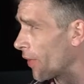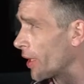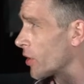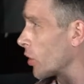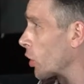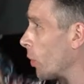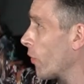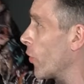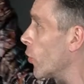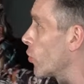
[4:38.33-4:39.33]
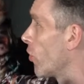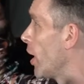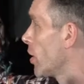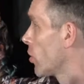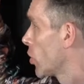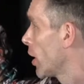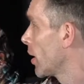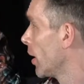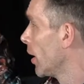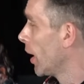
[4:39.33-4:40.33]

like, the sun coming through the trees and shit.